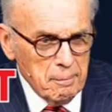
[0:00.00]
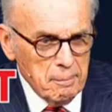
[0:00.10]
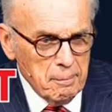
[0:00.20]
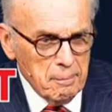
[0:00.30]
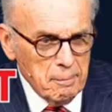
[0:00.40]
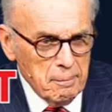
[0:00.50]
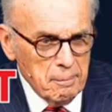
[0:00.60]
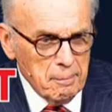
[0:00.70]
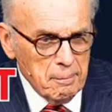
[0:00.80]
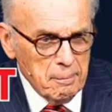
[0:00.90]

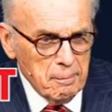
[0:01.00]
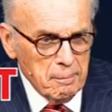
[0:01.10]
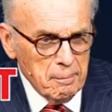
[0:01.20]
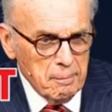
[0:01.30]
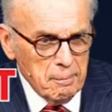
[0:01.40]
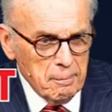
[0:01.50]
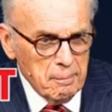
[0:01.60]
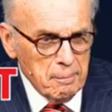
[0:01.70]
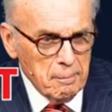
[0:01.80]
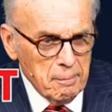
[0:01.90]

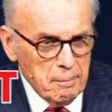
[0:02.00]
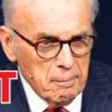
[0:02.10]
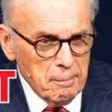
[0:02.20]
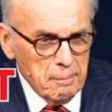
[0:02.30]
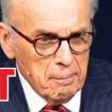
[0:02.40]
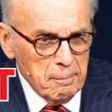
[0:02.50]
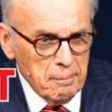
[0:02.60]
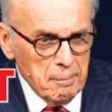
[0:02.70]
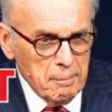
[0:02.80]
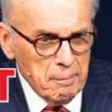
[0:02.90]

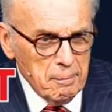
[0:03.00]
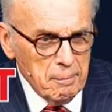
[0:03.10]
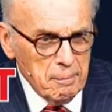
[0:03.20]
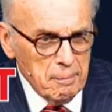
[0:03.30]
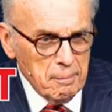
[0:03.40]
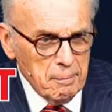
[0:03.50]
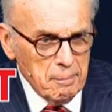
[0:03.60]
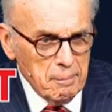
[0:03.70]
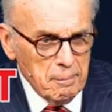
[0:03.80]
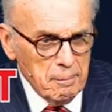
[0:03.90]

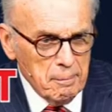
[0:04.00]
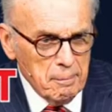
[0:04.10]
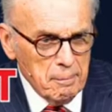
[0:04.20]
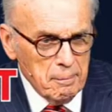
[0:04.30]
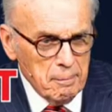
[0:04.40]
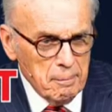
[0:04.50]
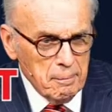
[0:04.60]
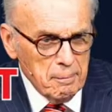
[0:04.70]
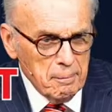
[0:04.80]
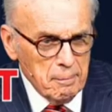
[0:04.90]

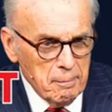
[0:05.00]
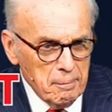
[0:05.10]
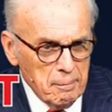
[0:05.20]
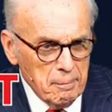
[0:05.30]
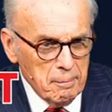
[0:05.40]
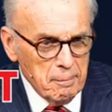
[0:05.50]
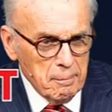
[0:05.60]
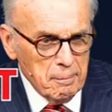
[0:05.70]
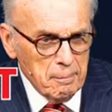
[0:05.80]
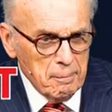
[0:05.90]

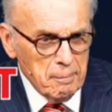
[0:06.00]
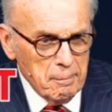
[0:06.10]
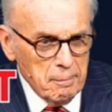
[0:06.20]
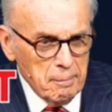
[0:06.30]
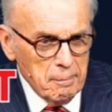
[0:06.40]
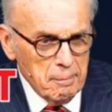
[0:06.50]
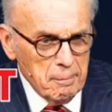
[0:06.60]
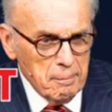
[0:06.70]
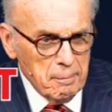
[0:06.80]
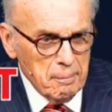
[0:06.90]

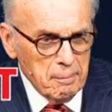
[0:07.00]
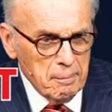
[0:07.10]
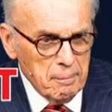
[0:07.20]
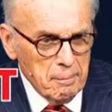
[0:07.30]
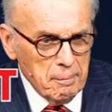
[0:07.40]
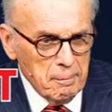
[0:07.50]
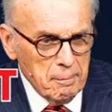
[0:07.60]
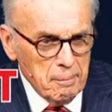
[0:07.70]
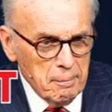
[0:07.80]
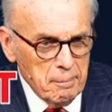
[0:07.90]
No words are spoken by the person on screen.